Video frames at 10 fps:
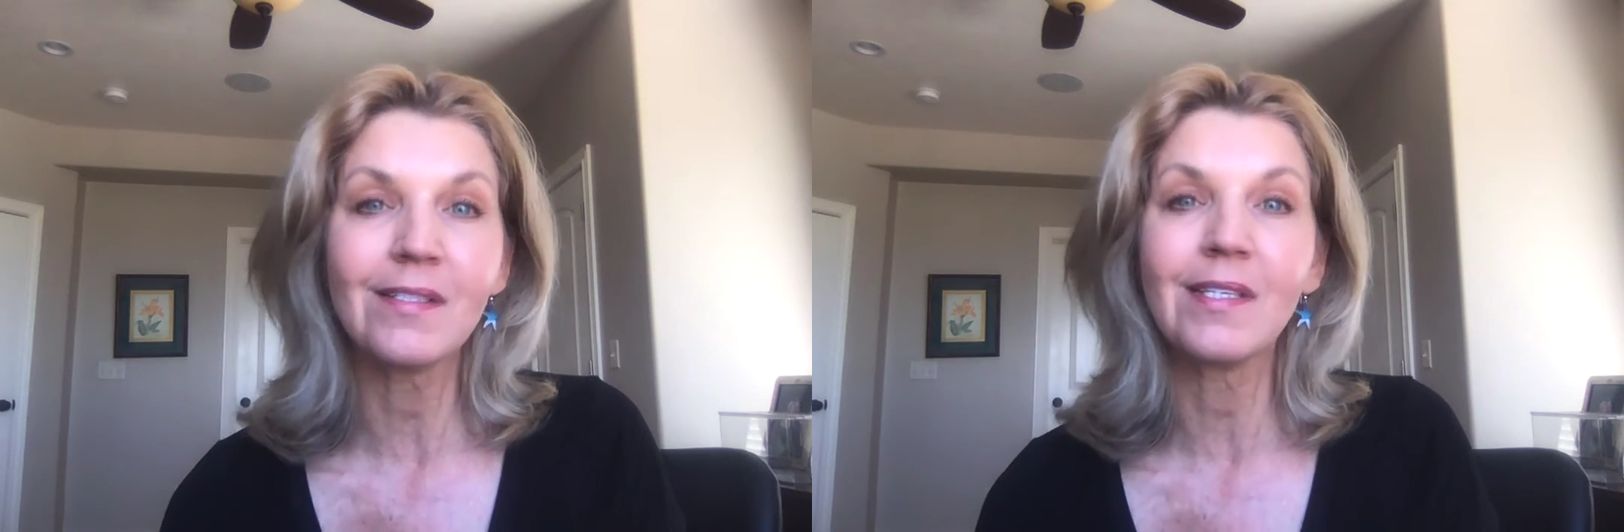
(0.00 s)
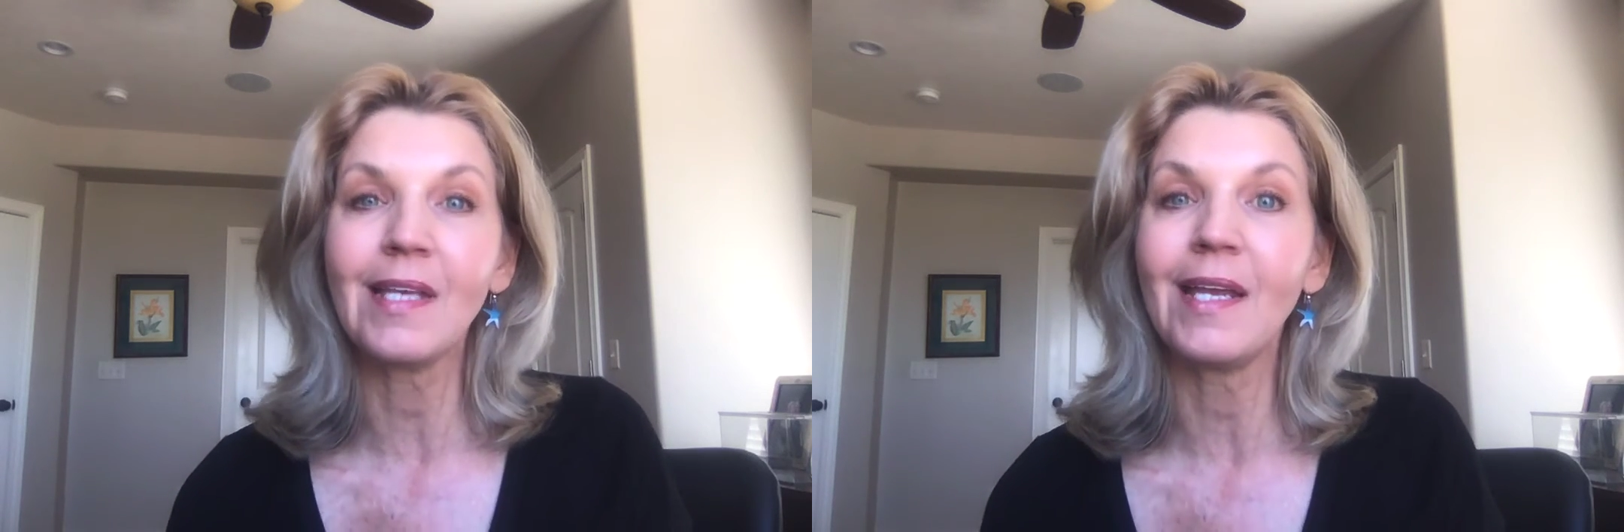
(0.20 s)

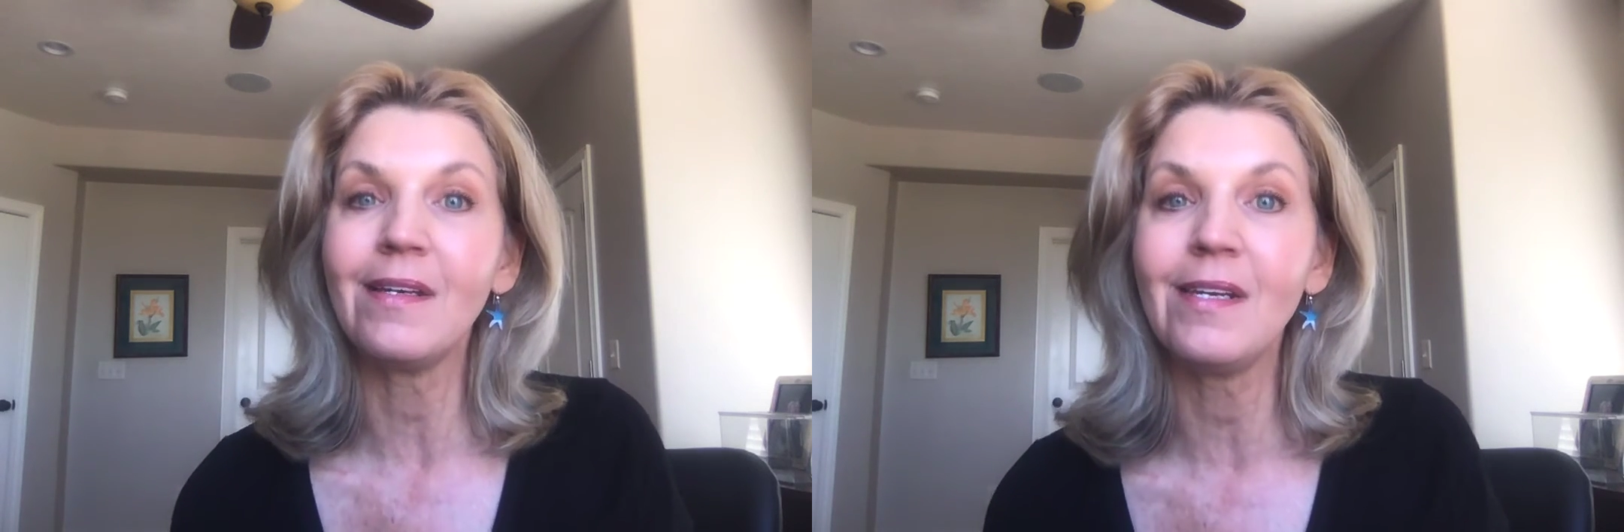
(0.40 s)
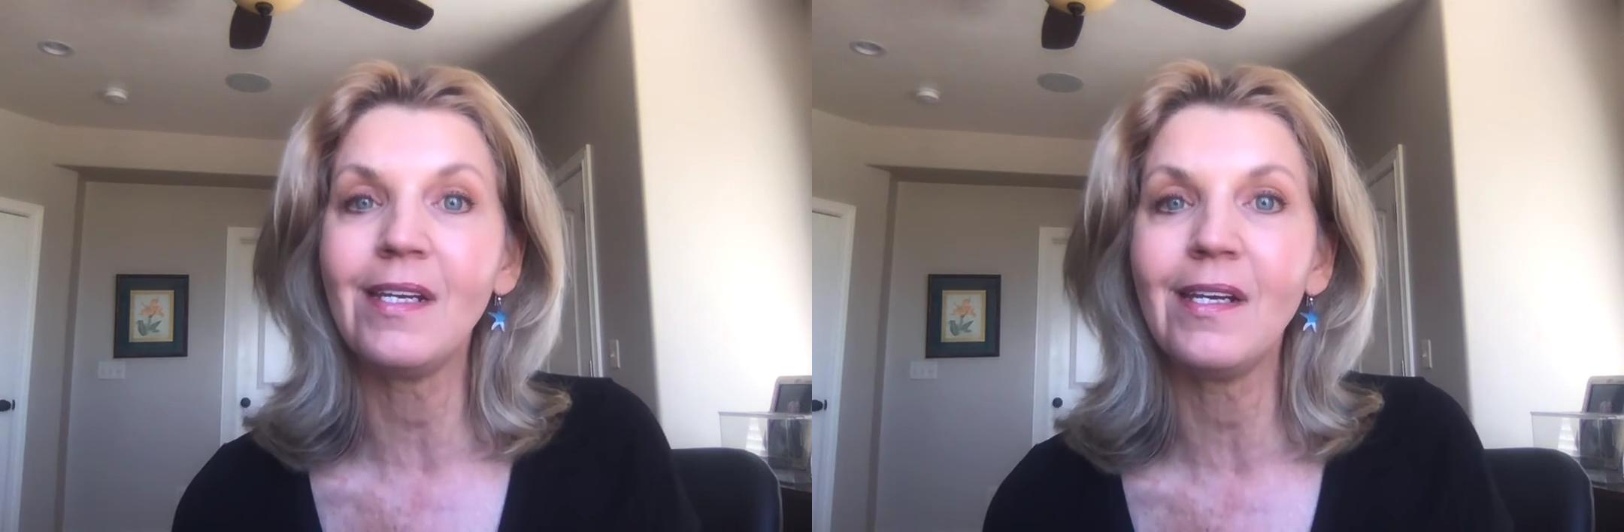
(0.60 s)
to that
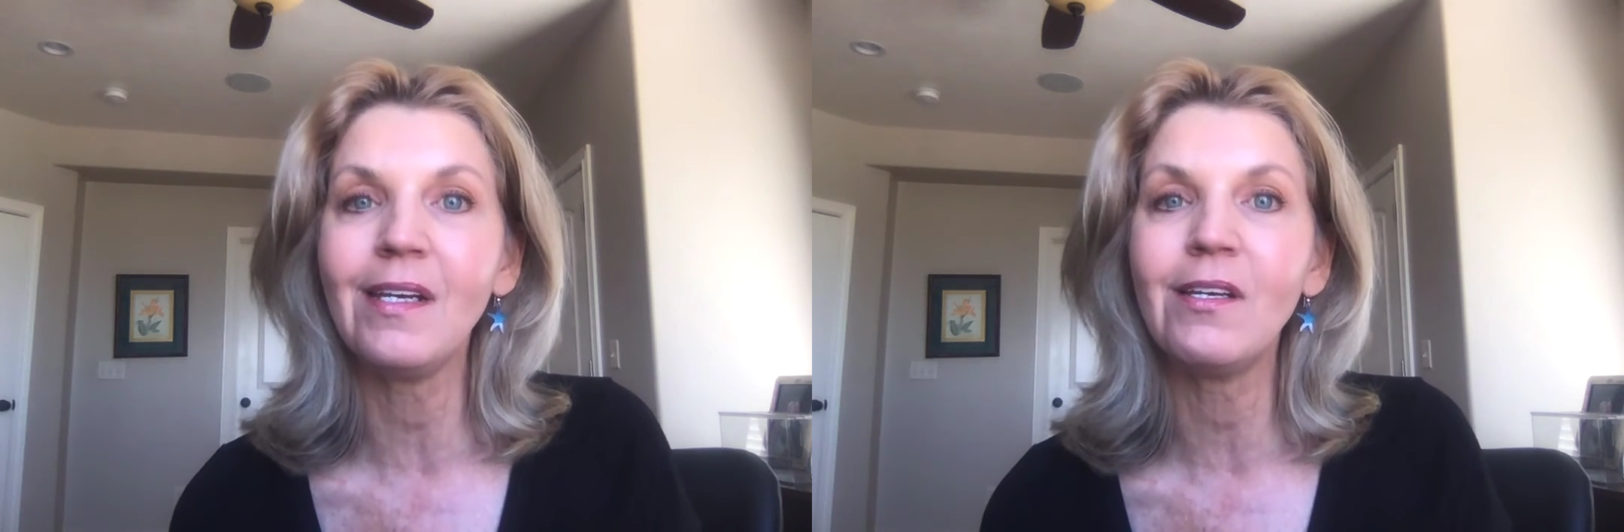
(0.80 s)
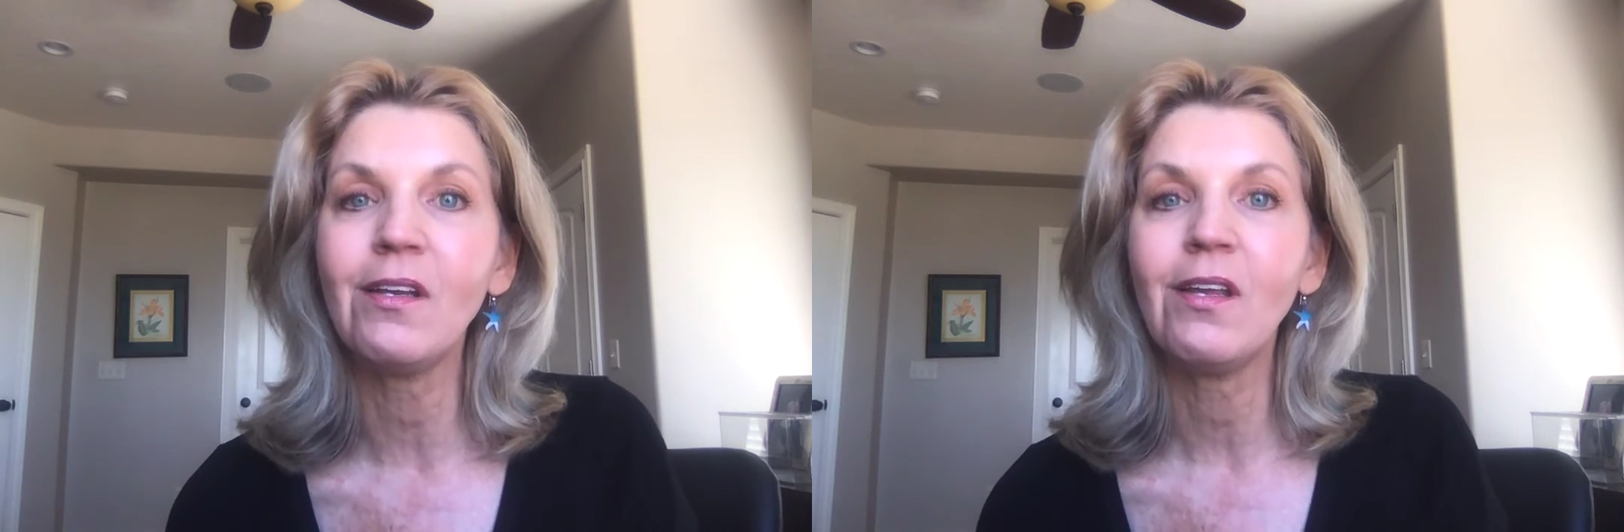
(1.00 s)
need,